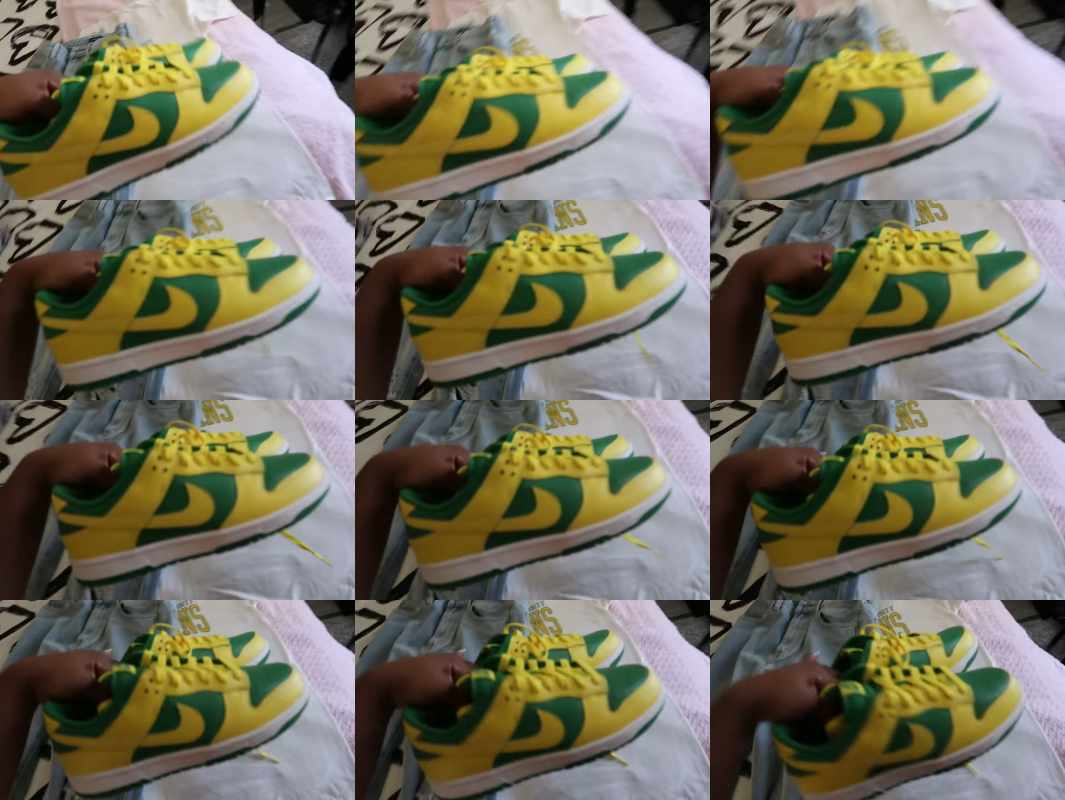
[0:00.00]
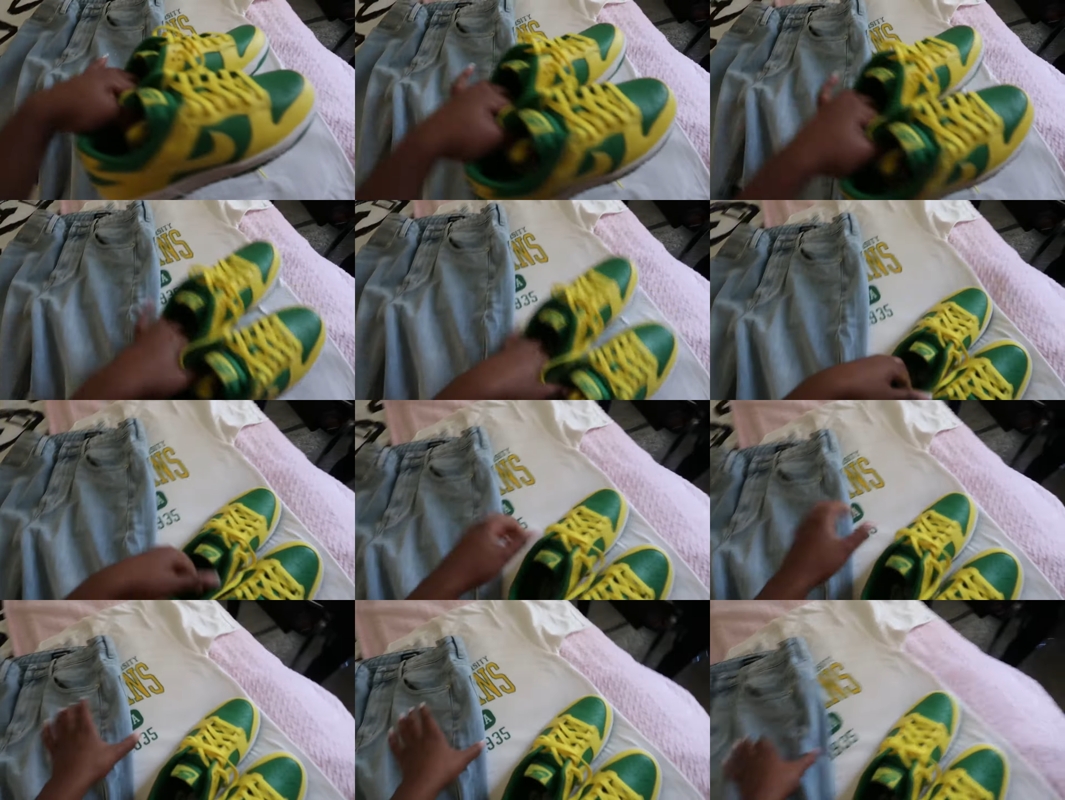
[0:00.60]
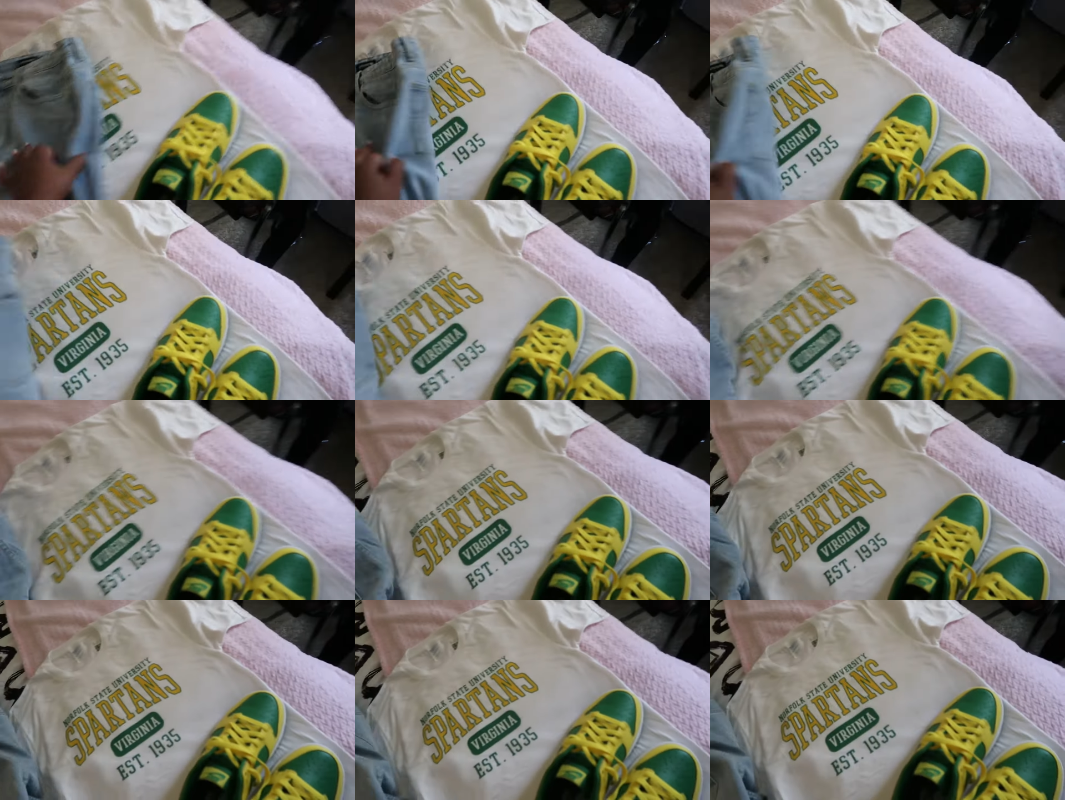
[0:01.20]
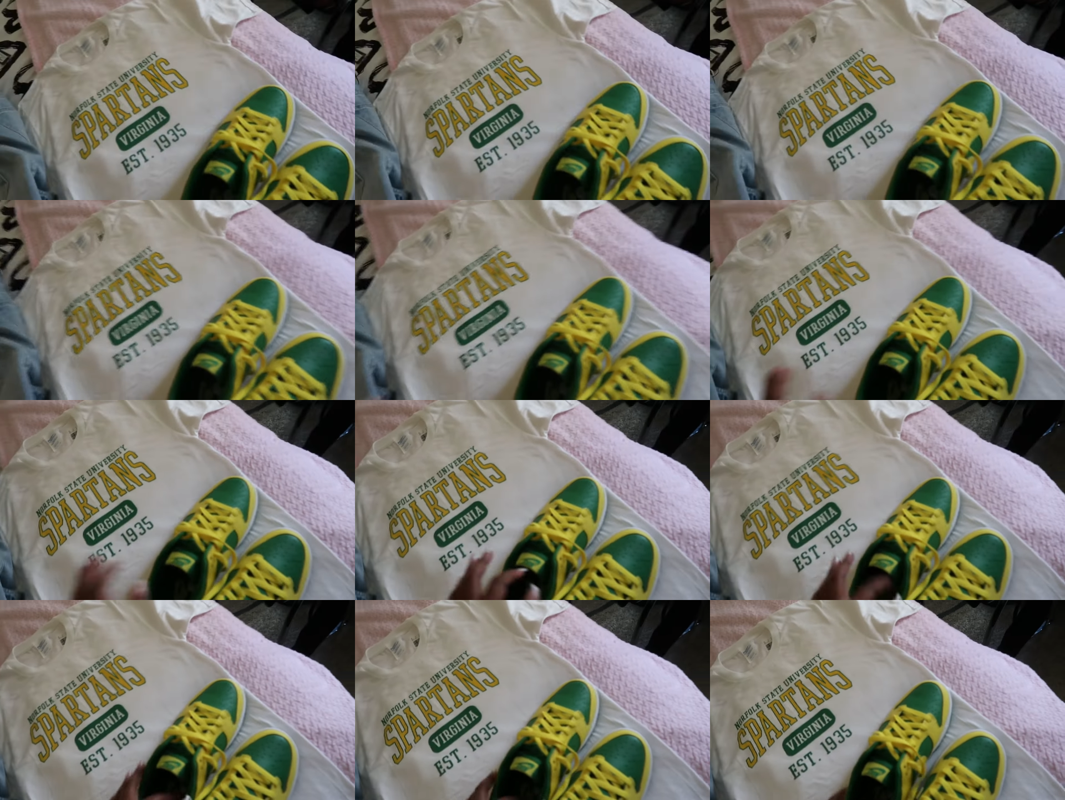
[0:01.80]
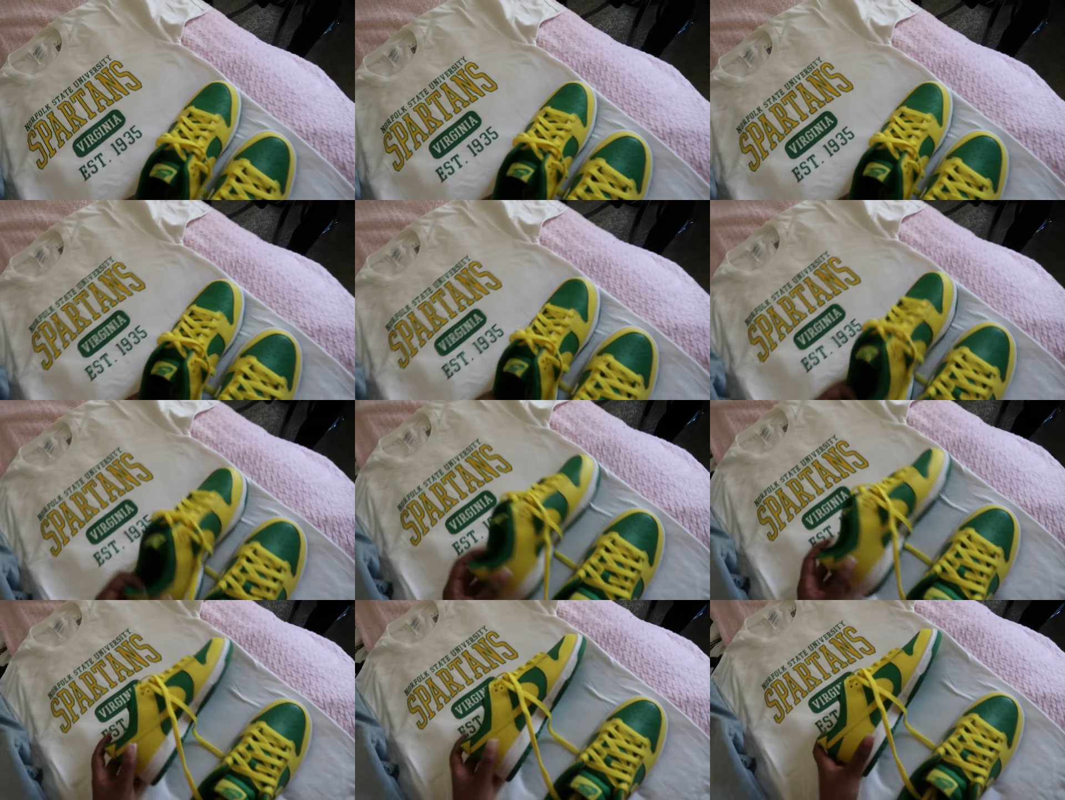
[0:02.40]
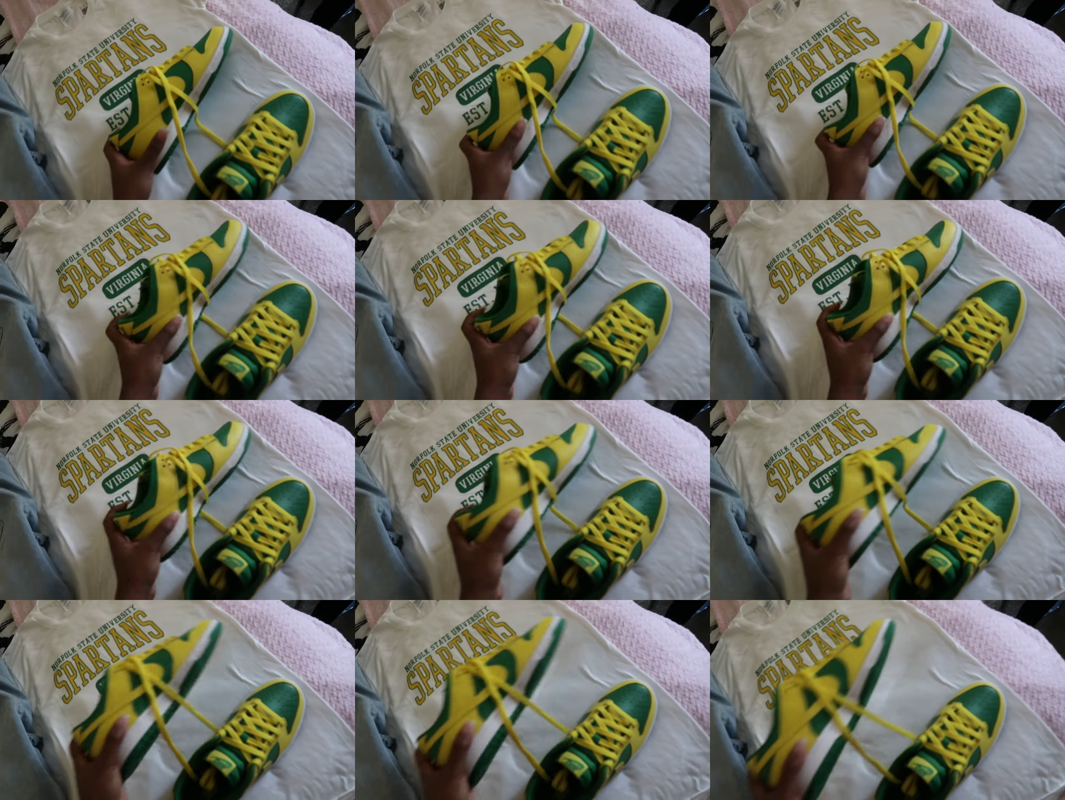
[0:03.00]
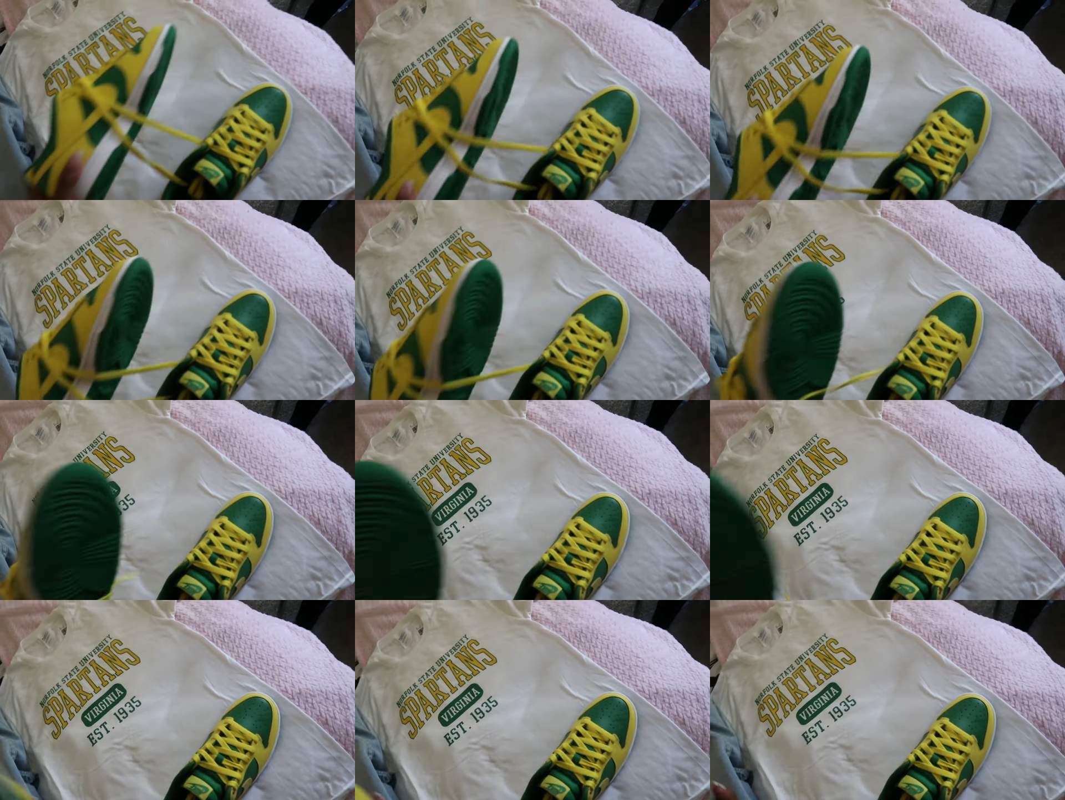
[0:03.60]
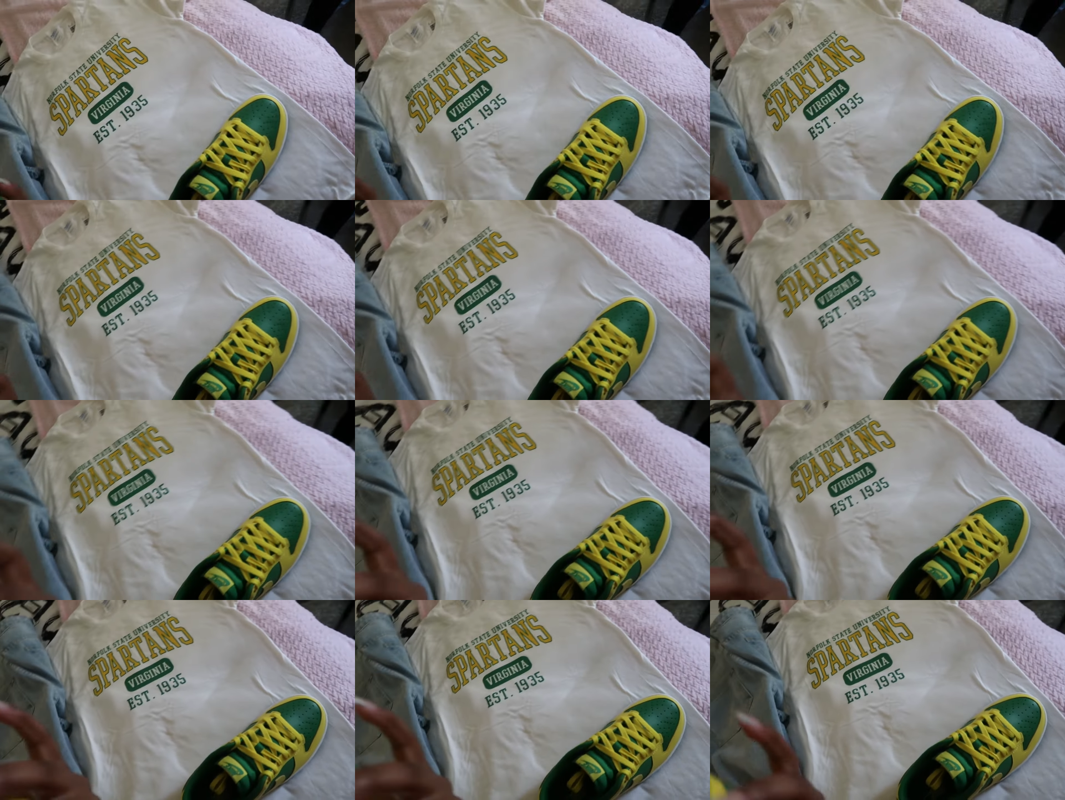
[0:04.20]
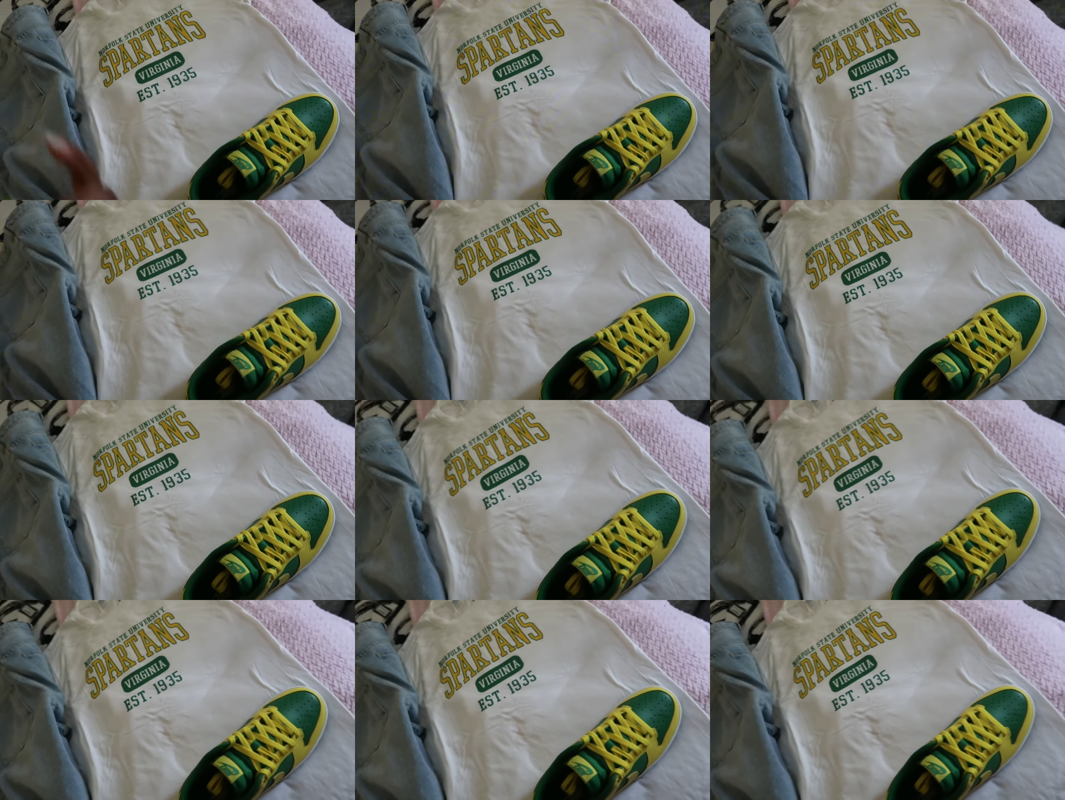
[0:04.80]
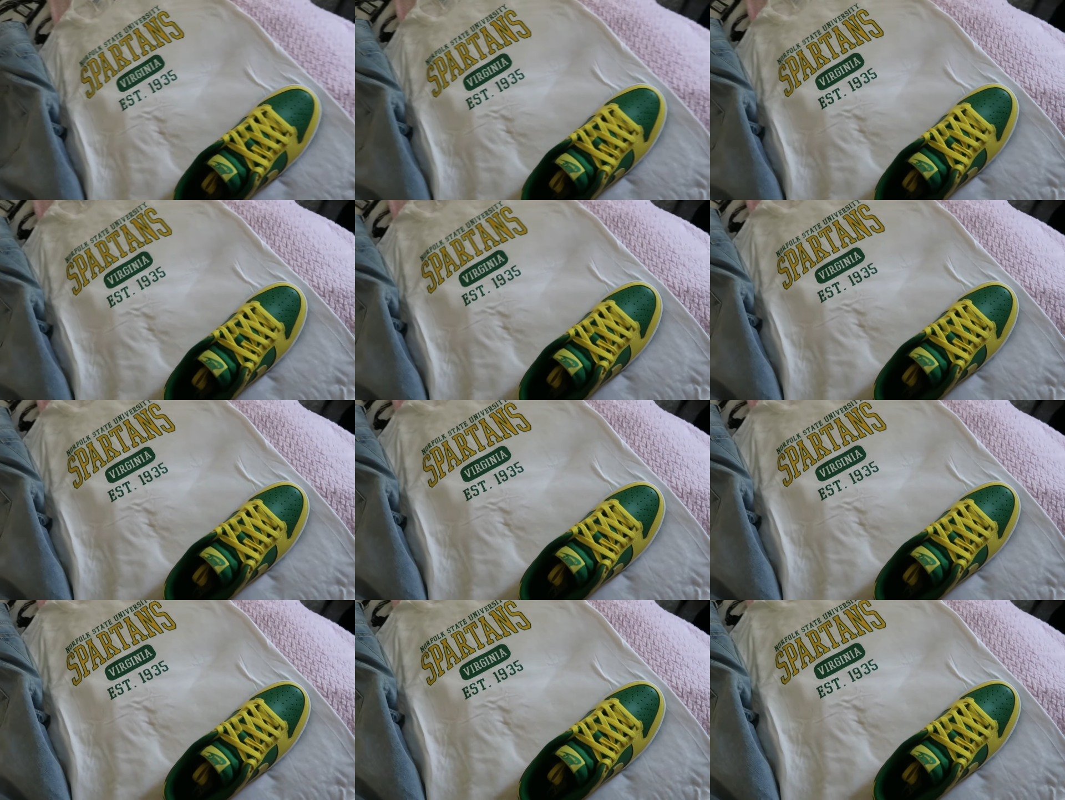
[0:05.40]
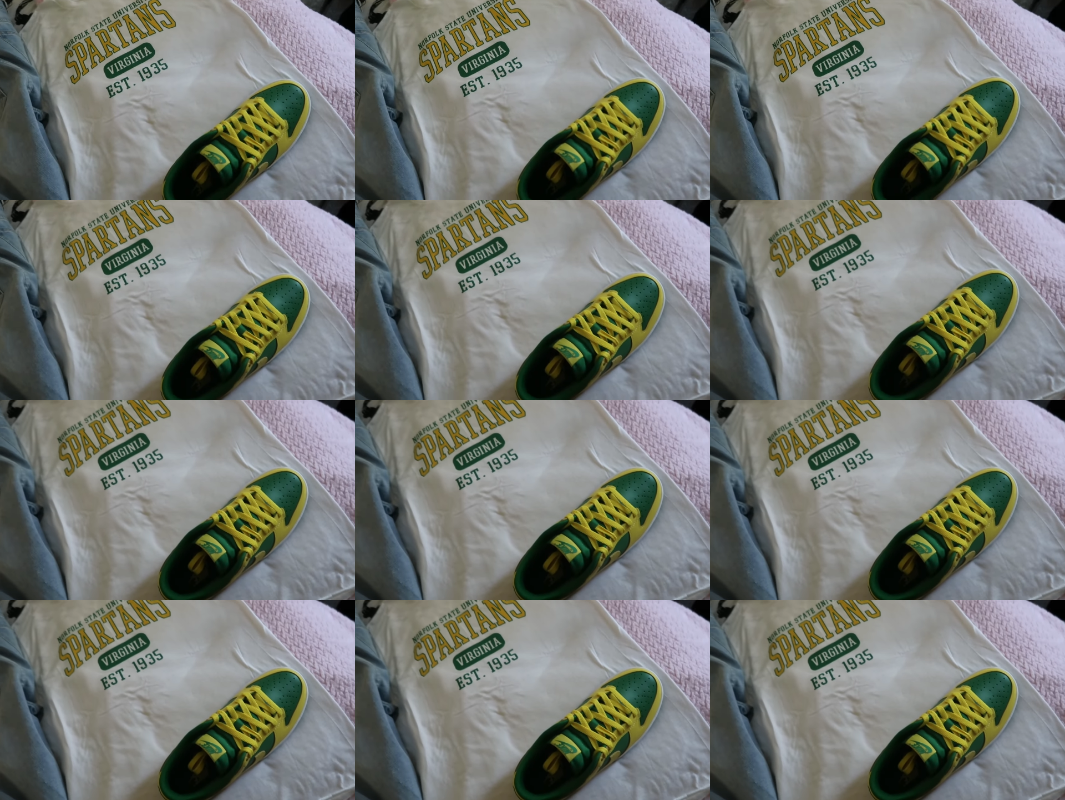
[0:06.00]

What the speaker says: No face is visible, so there are no lips to read.